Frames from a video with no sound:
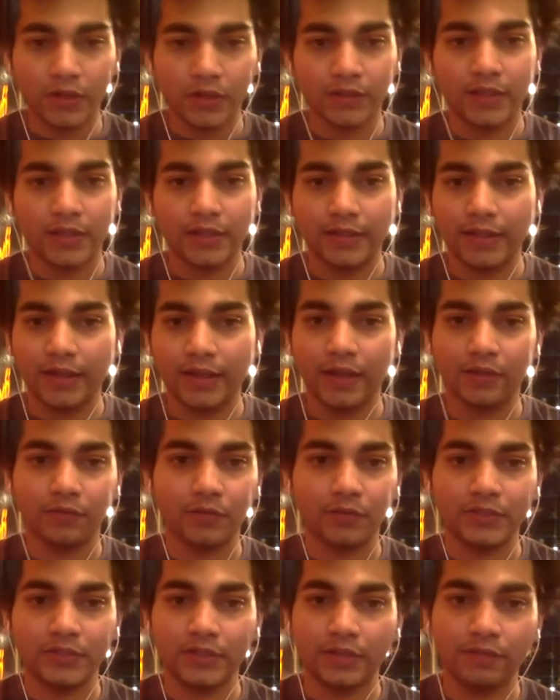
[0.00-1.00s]
and then they get
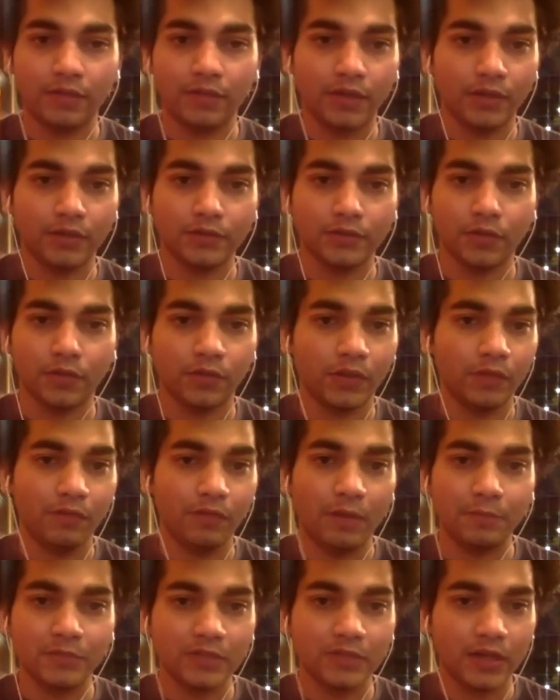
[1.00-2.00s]
receivings on their
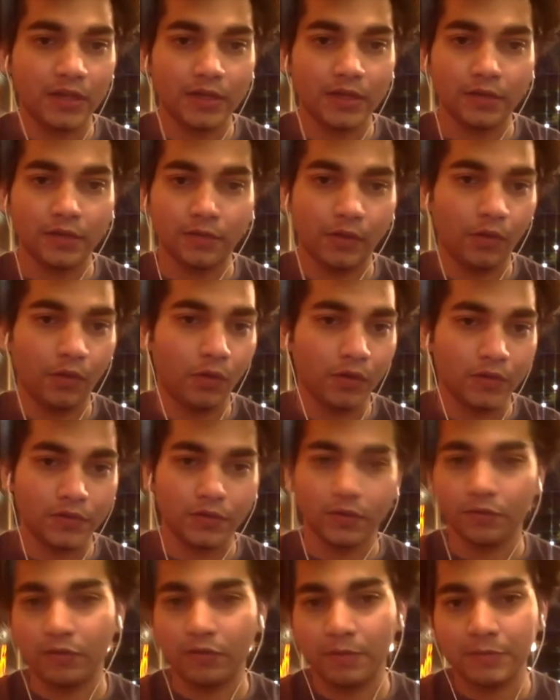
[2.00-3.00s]
website or the orders
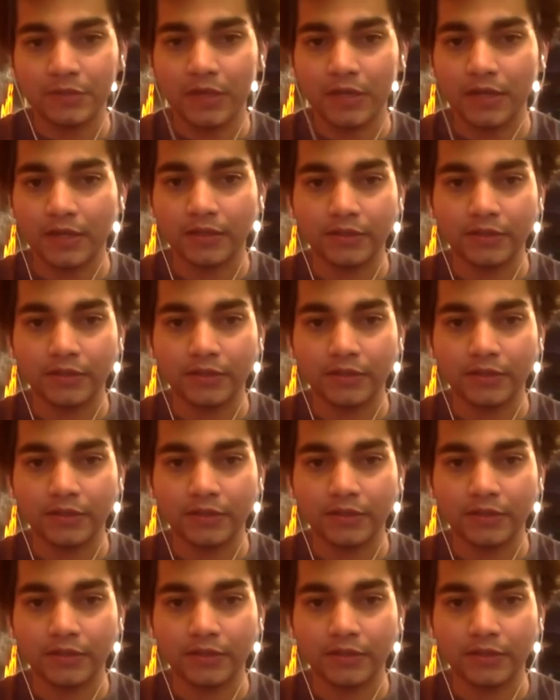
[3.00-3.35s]
on the website,